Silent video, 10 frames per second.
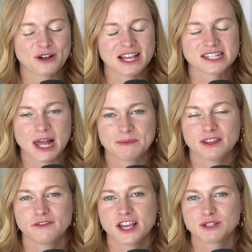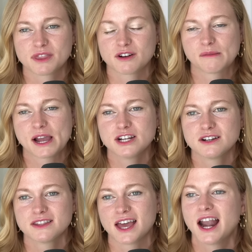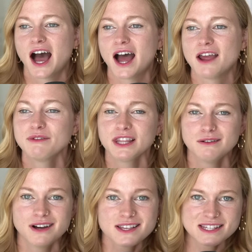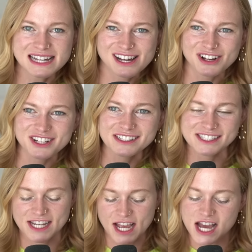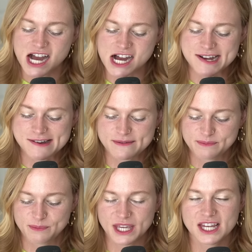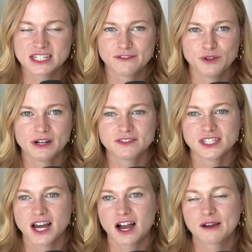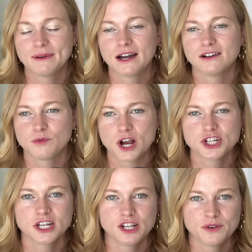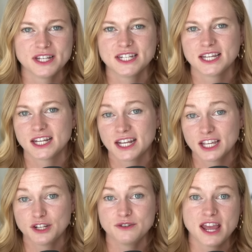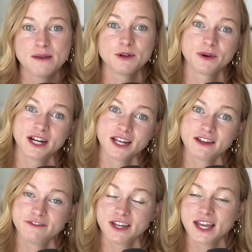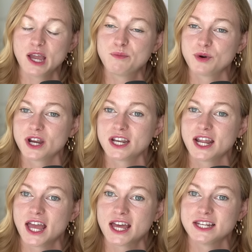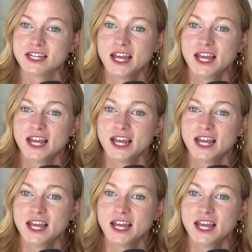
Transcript: get slapped in the face with the reminder that I really was in a cult. Um, because if you have to talk about washing and anointing and getting a new name and wearing a fig apron and